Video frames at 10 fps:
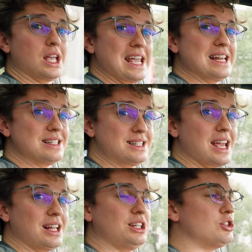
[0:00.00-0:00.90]
in
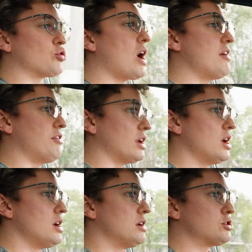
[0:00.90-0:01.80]
daily driving.
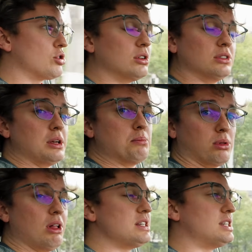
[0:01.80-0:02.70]
Certainly
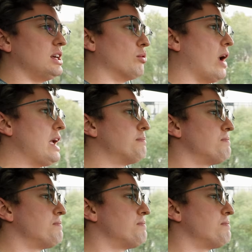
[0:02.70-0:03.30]
plenty, right?